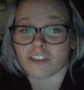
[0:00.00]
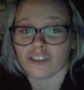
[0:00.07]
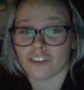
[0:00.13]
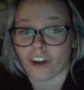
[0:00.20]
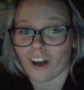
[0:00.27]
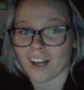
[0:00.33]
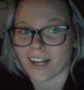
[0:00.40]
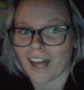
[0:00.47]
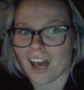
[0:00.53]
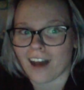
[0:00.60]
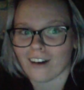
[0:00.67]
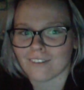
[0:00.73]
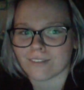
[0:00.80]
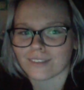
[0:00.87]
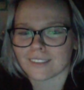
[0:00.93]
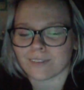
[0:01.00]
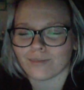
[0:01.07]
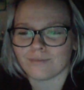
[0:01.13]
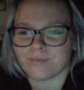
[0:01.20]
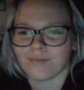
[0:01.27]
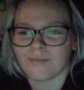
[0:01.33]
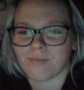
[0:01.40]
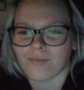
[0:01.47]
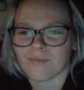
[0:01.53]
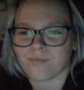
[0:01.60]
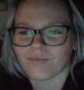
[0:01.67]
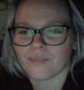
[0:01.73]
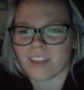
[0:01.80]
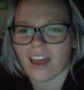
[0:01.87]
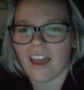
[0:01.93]
drawn out.
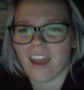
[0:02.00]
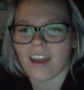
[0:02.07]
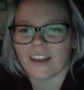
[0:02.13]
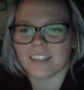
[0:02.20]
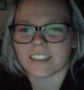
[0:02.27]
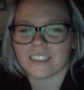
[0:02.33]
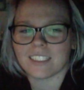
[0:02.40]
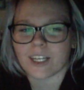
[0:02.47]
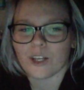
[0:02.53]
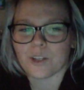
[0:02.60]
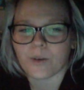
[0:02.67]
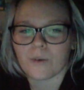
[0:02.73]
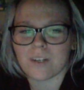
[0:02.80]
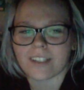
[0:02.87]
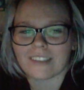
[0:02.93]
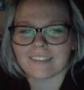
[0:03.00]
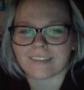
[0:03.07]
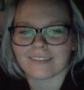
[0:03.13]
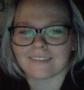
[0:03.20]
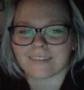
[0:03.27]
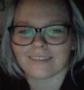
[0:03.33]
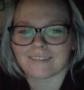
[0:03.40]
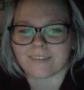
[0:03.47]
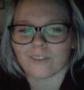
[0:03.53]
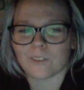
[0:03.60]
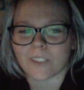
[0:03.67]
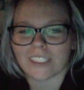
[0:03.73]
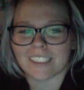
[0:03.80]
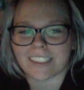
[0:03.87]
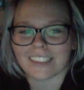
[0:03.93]
The other one
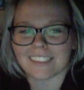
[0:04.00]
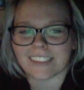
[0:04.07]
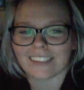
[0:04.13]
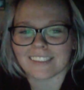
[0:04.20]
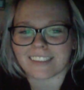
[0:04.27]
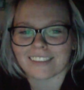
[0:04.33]
was